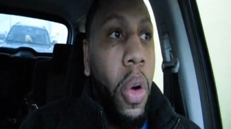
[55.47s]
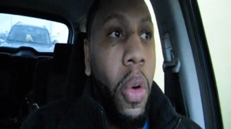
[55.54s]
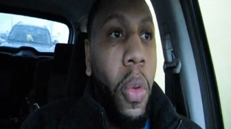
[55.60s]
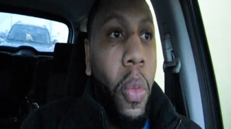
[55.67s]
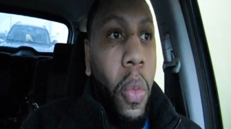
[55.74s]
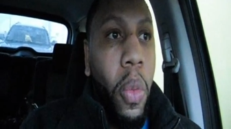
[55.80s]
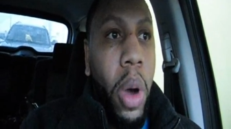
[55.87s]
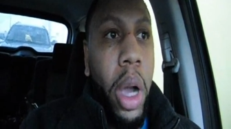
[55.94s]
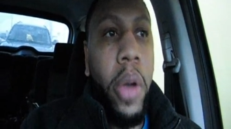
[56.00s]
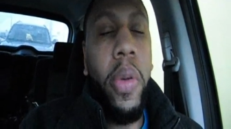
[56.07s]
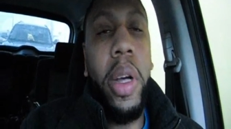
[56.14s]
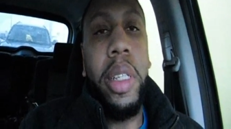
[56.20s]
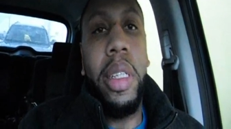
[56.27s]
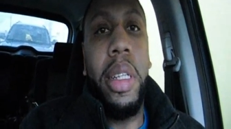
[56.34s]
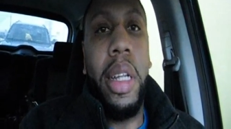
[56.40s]
One
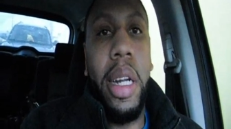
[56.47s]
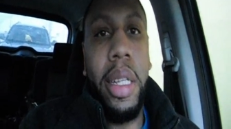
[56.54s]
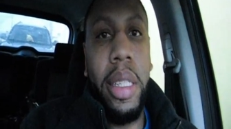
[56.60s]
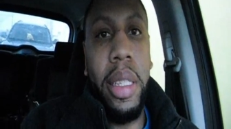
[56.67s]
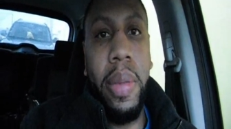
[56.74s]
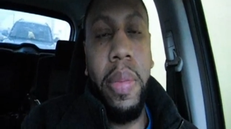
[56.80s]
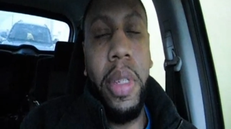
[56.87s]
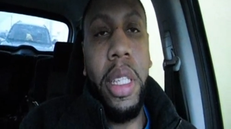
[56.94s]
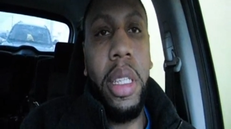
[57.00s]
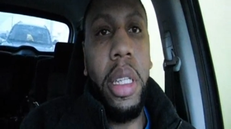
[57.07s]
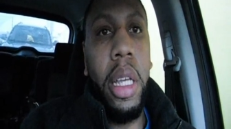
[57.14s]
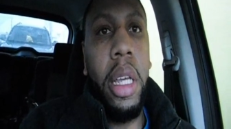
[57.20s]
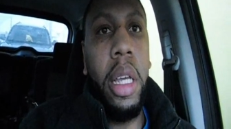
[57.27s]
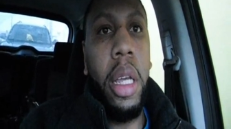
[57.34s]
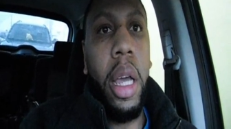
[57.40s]
question that I seem to
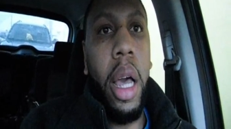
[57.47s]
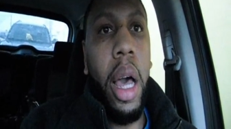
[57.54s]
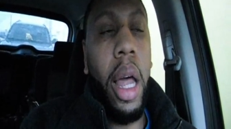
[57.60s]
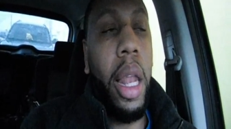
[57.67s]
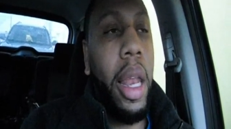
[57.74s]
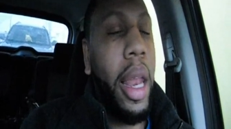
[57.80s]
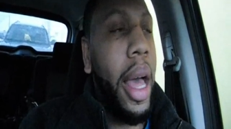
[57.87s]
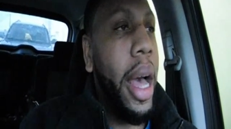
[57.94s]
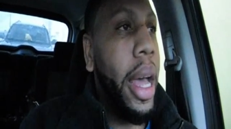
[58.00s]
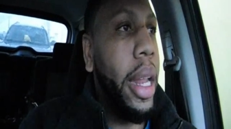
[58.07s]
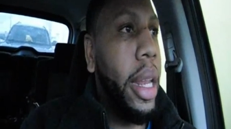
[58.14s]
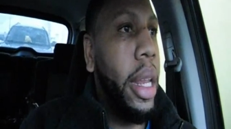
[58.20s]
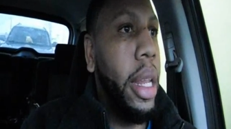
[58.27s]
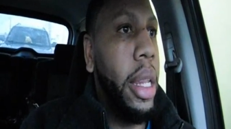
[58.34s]
see a lot